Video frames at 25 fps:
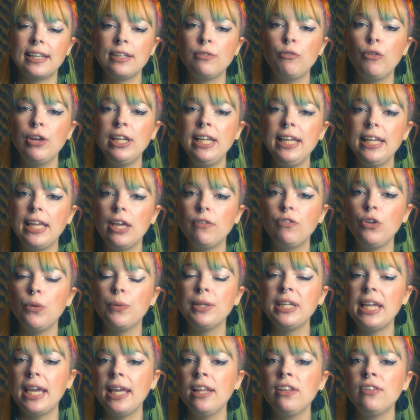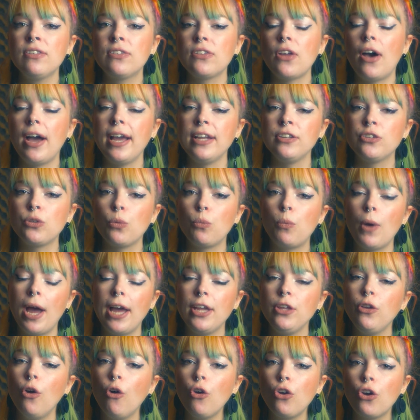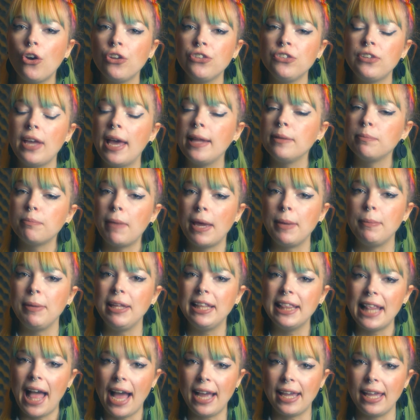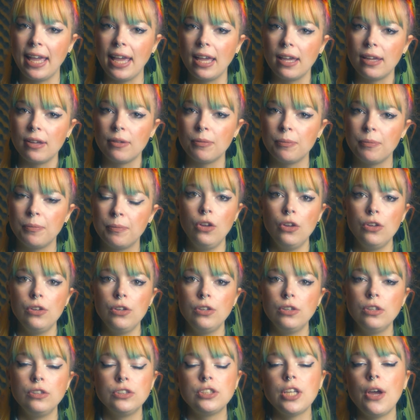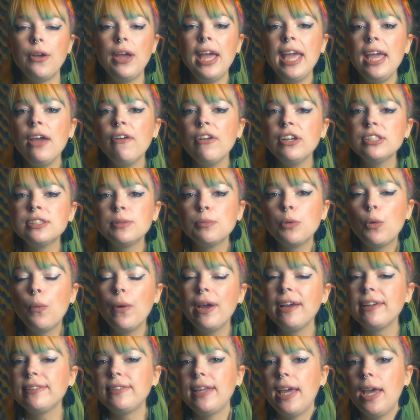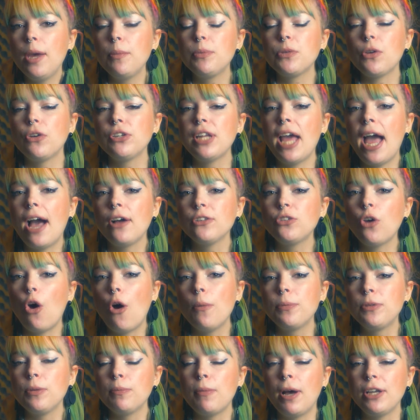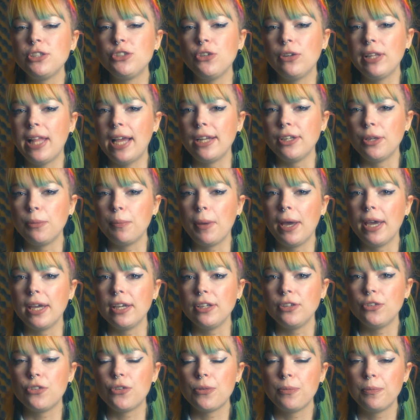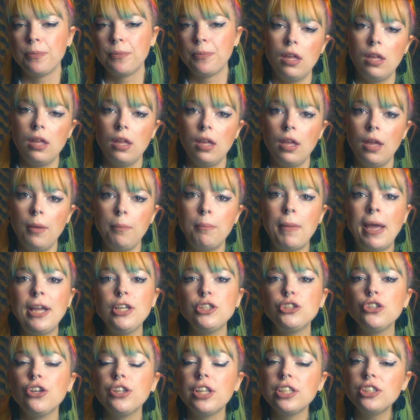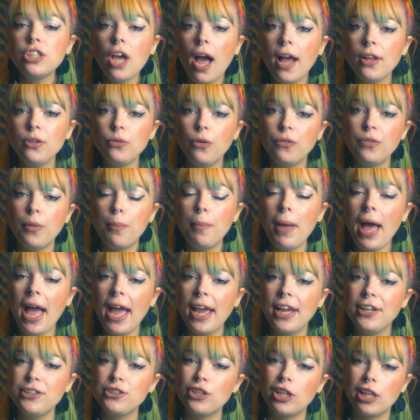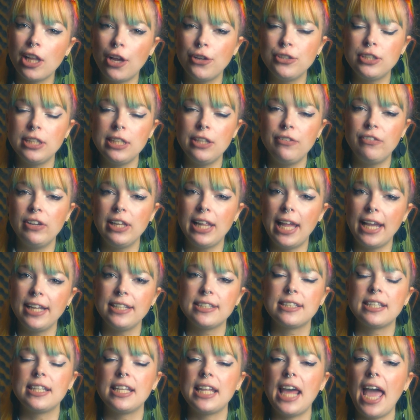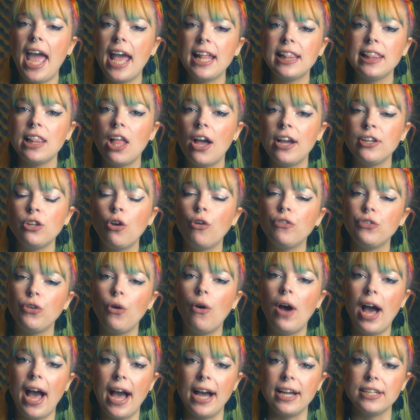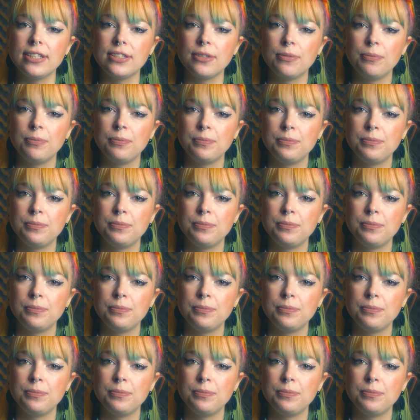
can really give you an insight into where your content may be lacking. So here are some quick tips on how to optimize your landing page. Make sure the title of the page closely relates to the headline of your ad.